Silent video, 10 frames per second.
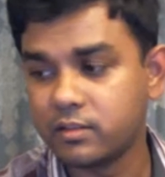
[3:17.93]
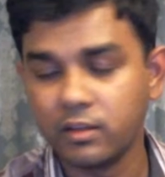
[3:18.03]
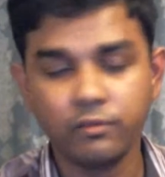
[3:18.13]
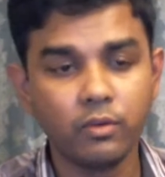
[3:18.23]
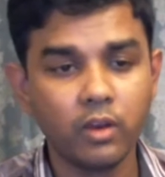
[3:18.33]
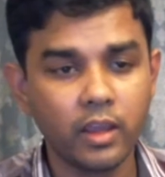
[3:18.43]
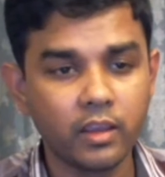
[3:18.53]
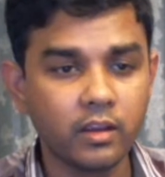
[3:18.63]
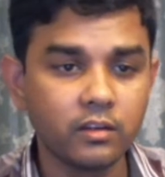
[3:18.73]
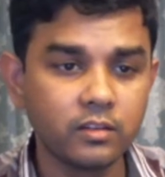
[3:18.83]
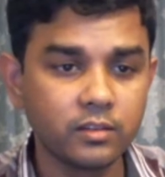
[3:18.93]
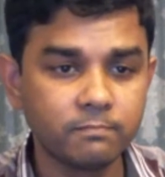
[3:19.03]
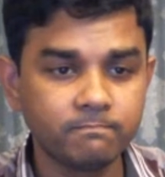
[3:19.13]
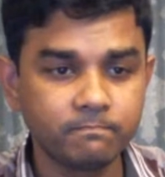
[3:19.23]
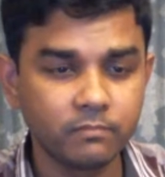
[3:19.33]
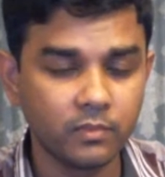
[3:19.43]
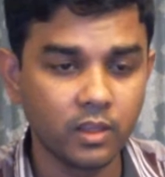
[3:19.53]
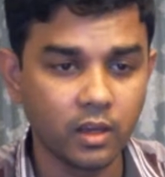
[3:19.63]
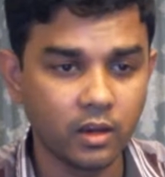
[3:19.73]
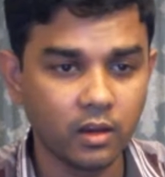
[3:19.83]
If you like it,
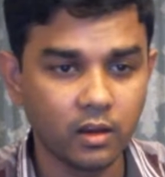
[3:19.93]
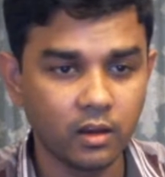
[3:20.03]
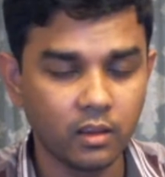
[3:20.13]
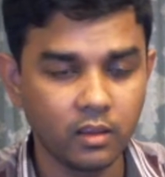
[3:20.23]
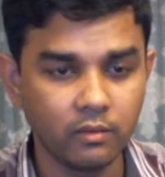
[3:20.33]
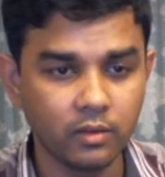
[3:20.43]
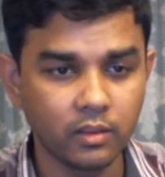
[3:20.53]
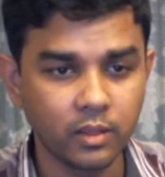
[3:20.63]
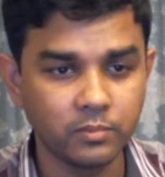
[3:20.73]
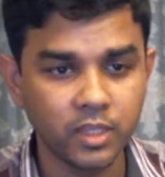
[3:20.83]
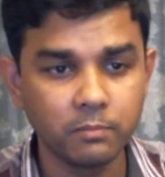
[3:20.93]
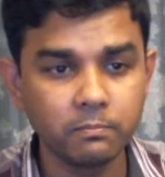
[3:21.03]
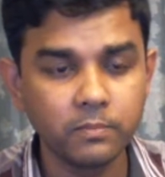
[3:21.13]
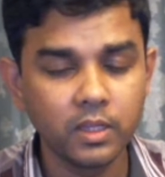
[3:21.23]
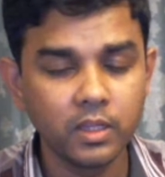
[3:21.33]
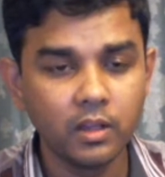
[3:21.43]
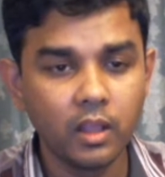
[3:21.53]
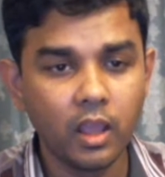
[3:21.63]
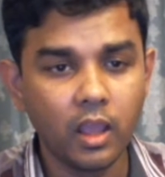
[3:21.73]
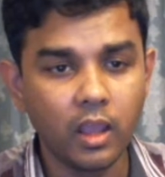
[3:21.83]
uh, give it a thumbs up.
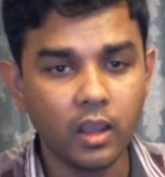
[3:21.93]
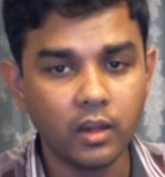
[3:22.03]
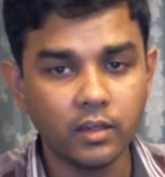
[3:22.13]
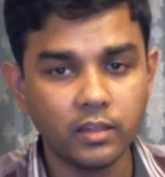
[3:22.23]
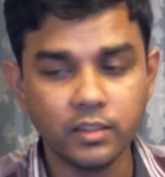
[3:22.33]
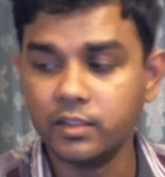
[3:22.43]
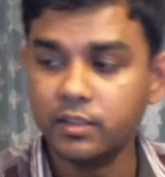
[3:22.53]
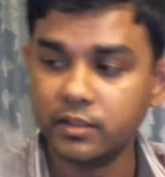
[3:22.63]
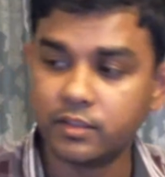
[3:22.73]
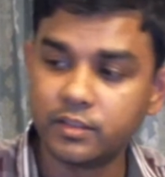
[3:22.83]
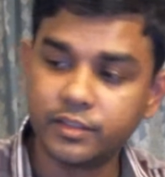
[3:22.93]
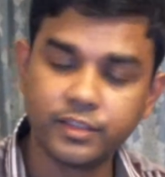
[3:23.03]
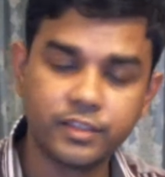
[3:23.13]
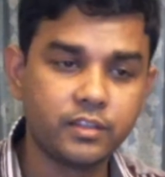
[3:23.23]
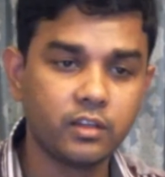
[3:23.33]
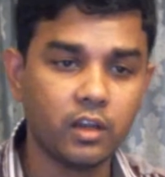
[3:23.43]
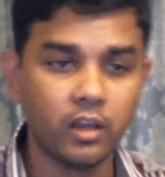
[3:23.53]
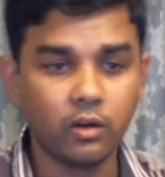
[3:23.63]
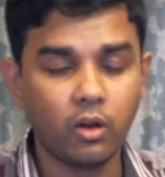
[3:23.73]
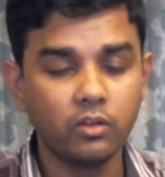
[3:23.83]
And
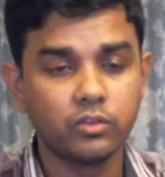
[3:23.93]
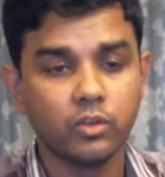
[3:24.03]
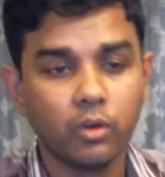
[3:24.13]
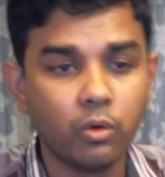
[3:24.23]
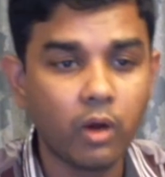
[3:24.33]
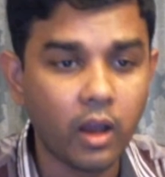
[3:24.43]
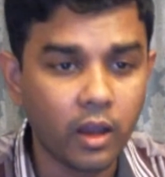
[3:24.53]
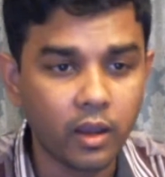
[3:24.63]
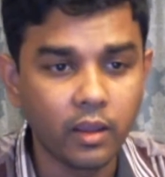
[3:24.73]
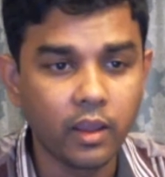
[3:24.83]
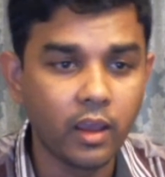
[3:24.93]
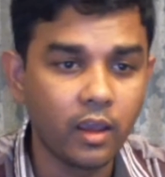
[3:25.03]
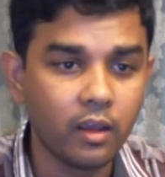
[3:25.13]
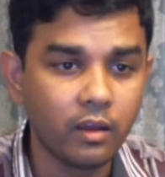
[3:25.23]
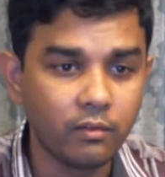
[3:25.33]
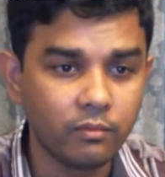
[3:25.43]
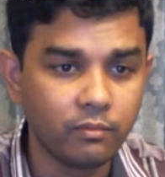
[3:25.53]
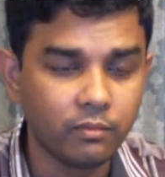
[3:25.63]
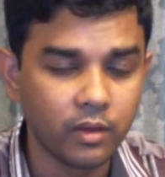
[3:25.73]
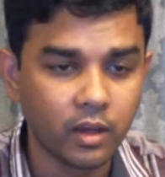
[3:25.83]
and also I have
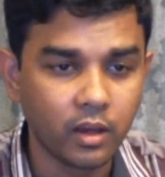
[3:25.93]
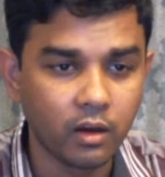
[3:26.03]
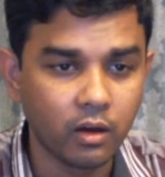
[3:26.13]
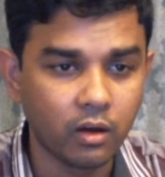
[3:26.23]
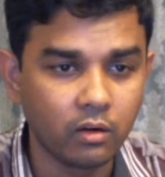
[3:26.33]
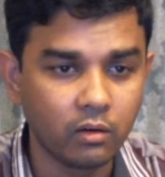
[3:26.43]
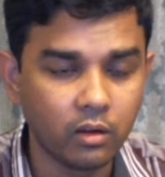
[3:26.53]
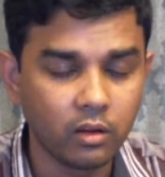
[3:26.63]
uh, on